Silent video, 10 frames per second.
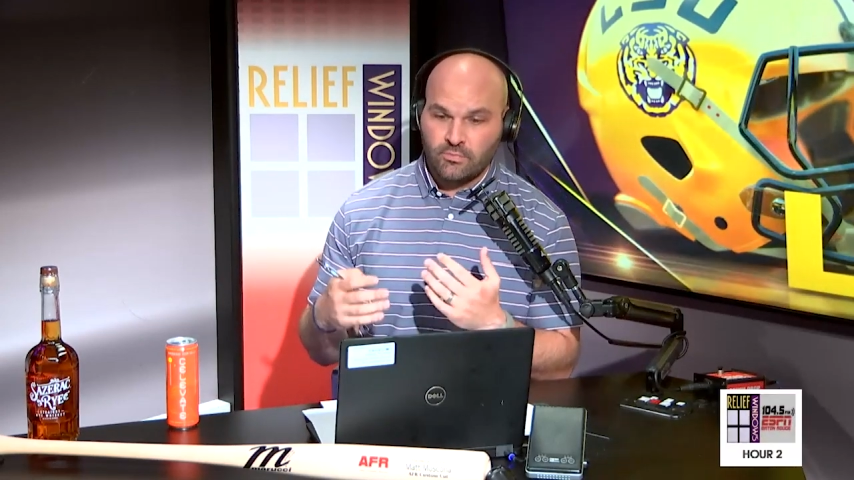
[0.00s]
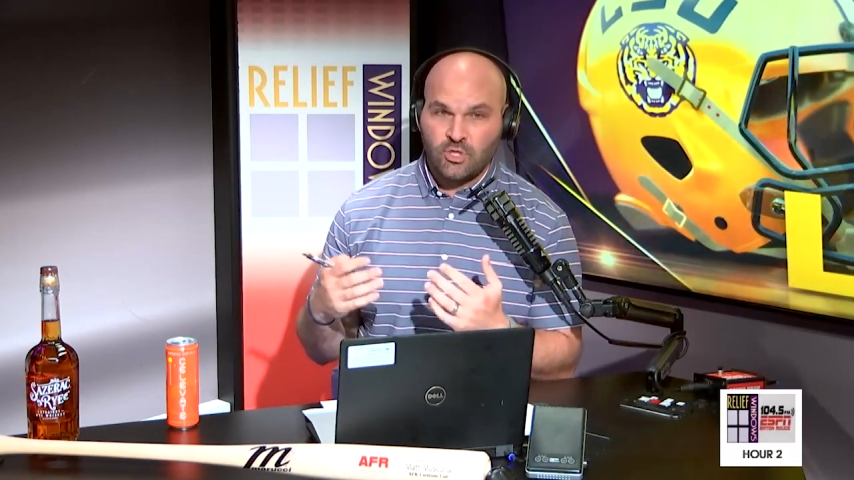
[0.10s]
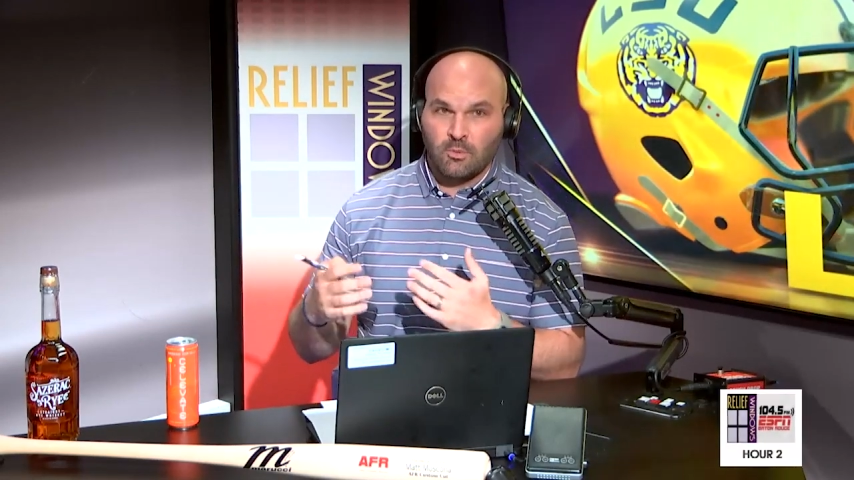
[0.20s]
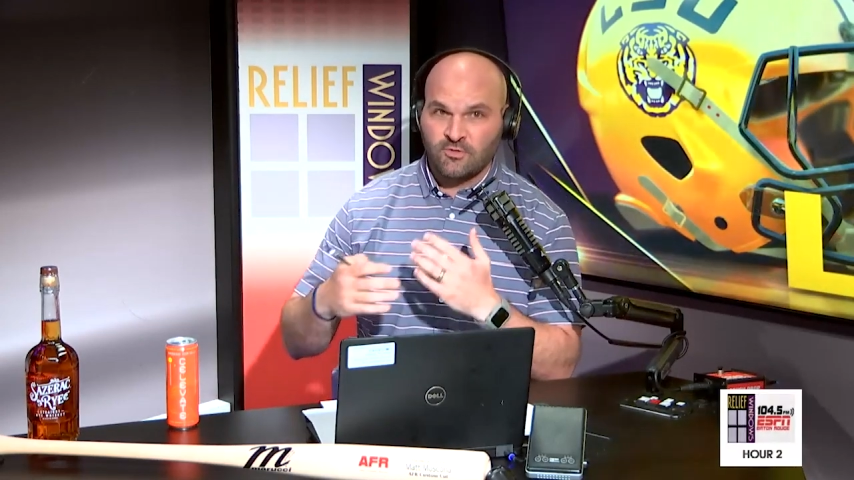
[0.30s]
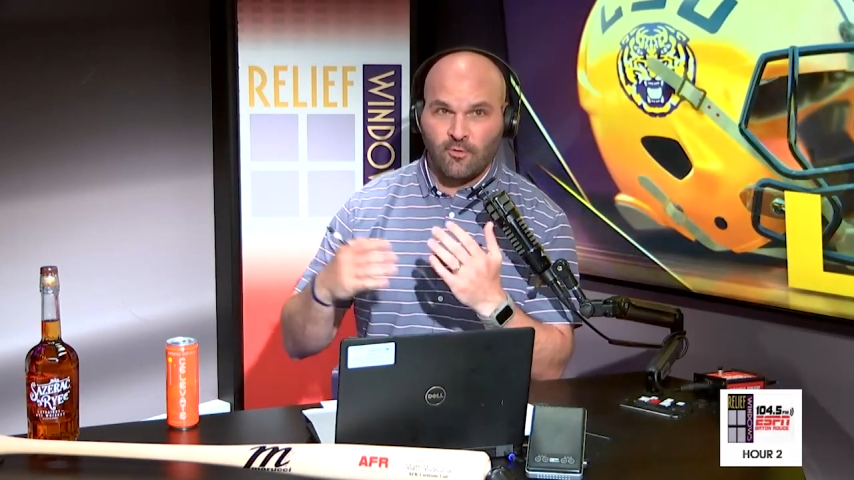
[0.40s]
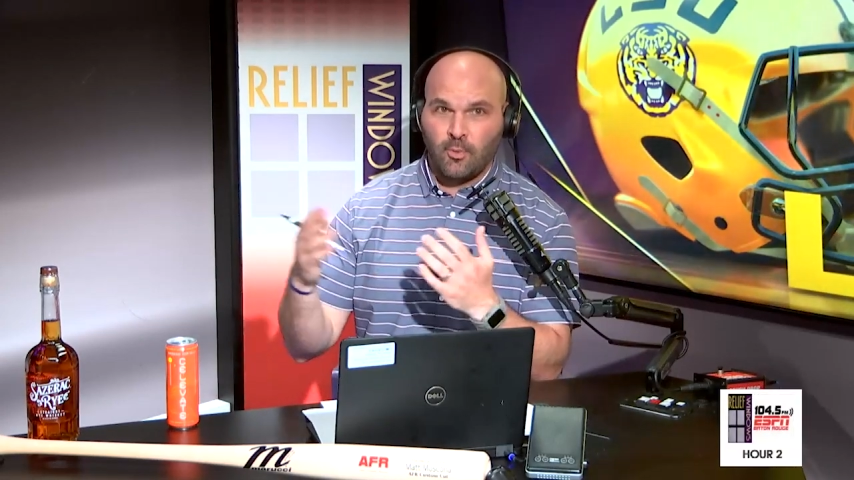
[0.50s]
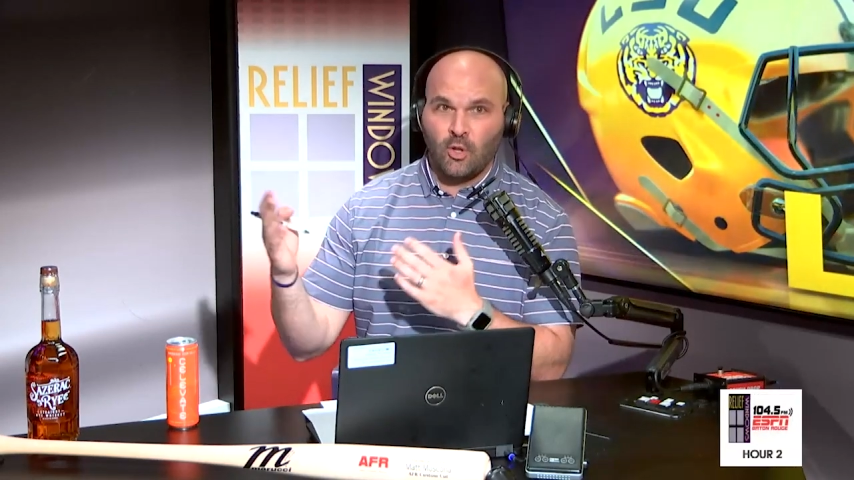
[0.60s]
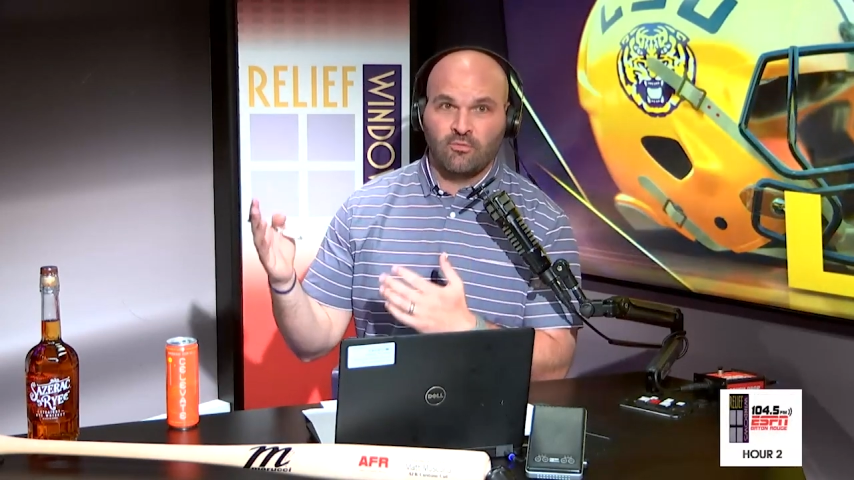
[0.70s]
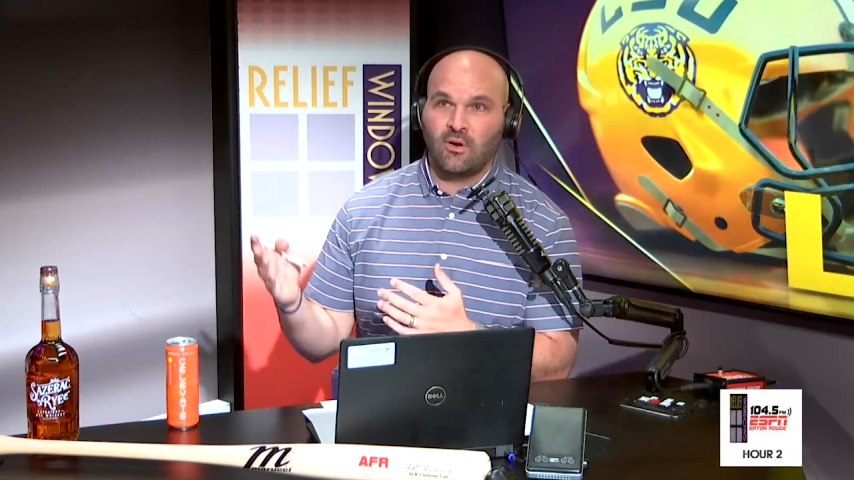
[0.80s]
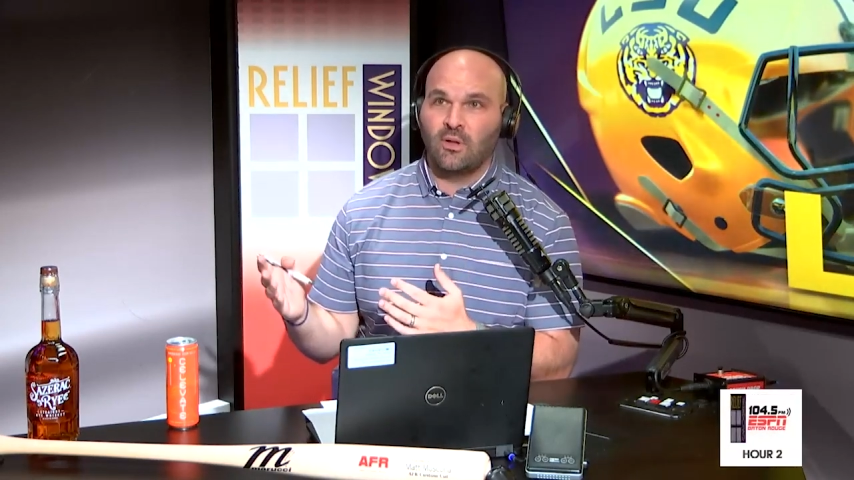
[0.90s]
so much
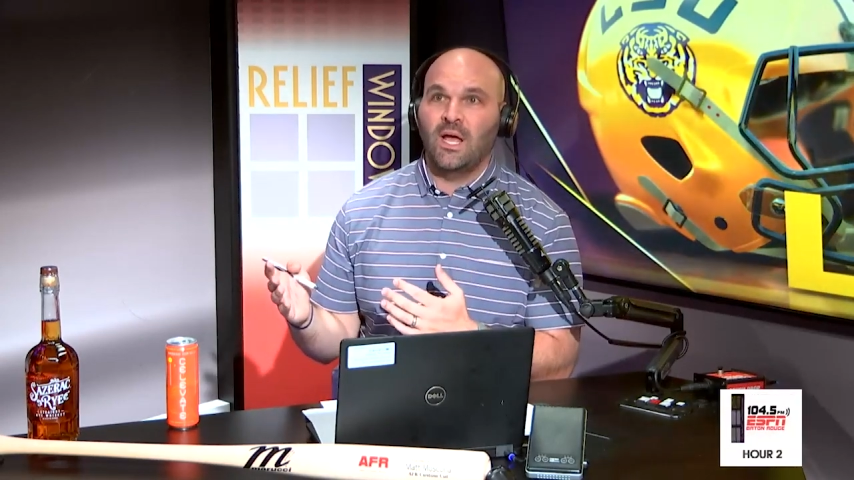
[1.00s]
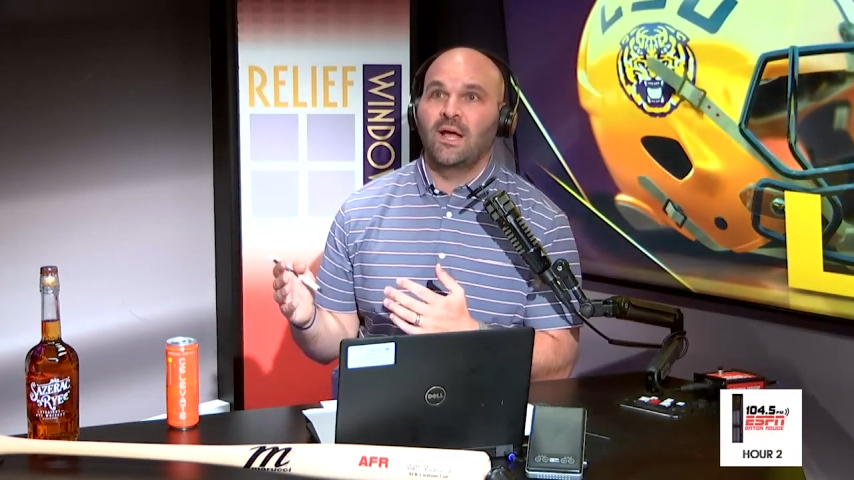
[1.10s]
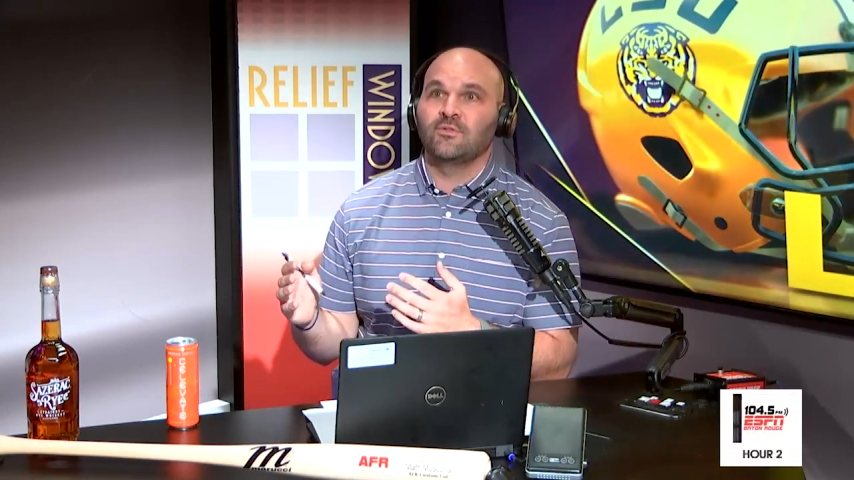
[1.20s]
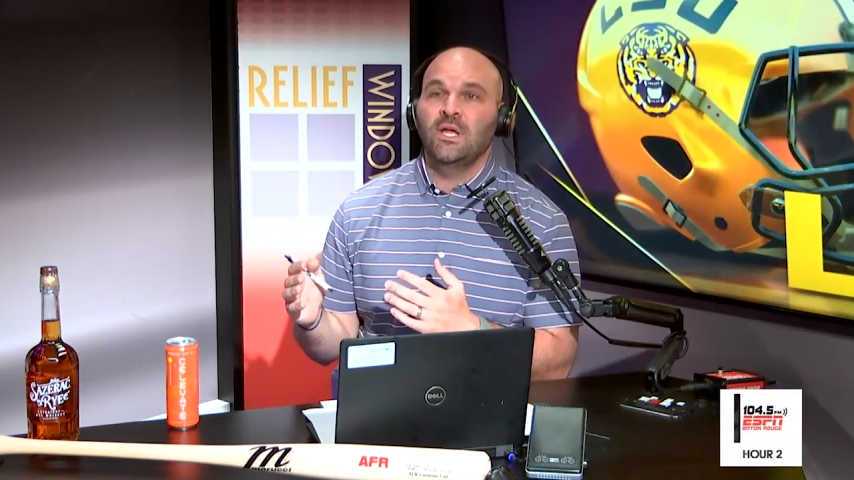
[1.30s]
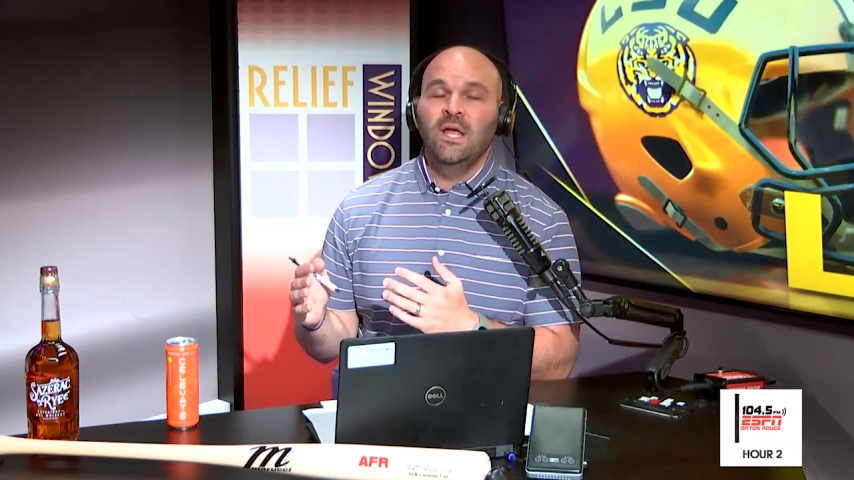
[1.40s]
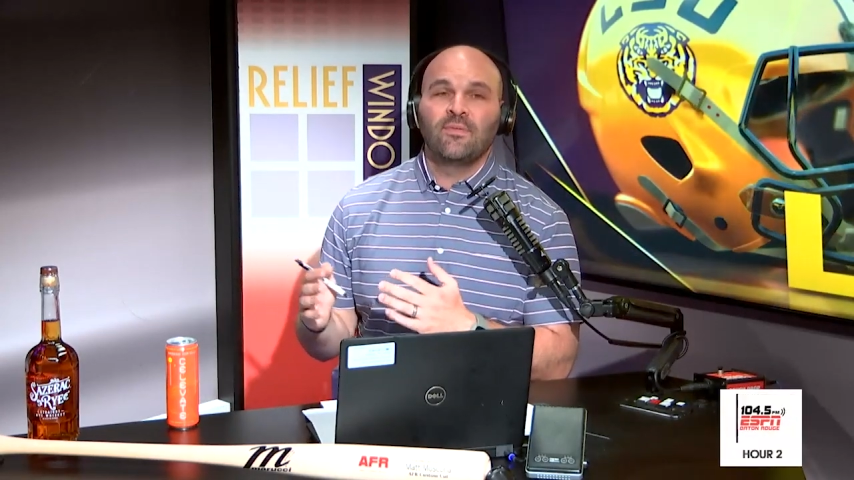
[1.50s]
football over our lives